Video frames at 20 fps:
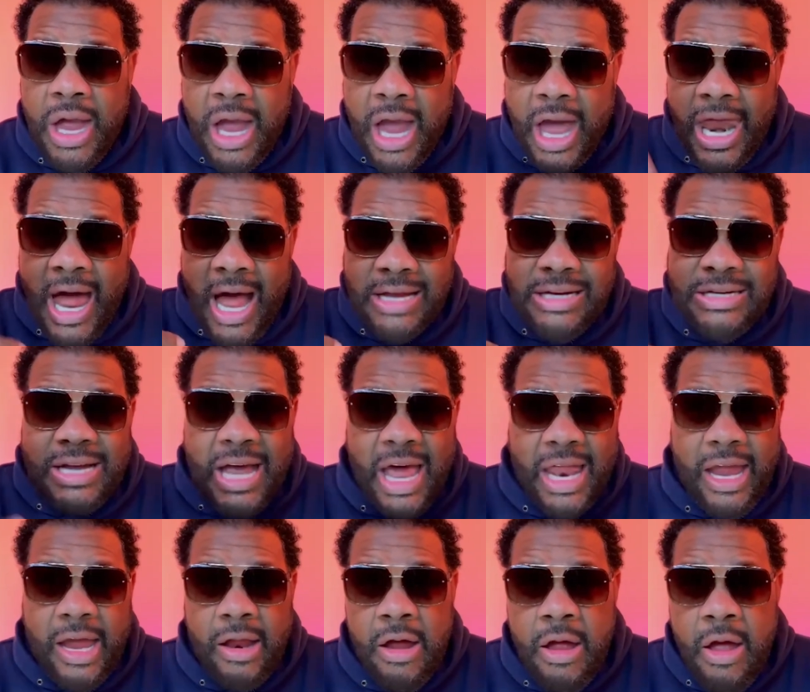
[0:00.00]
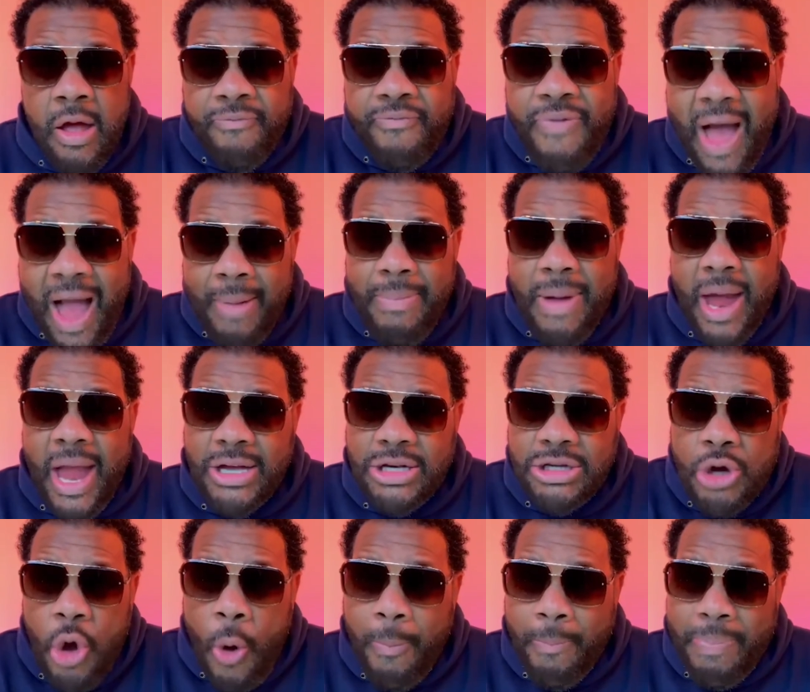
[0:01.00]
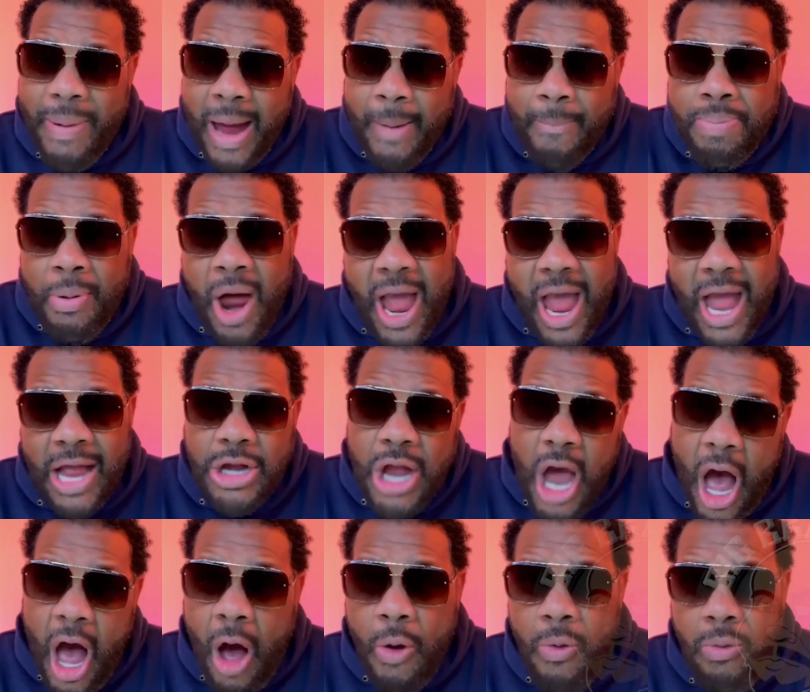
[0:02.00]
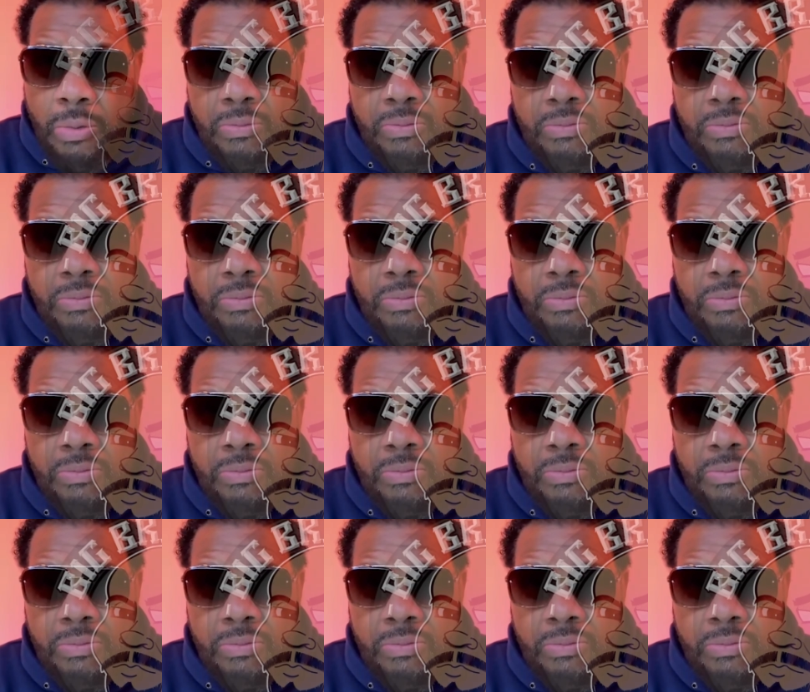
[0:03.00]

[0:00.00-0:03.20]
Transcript: And I said it. Fat Man Scoop, Big Brando,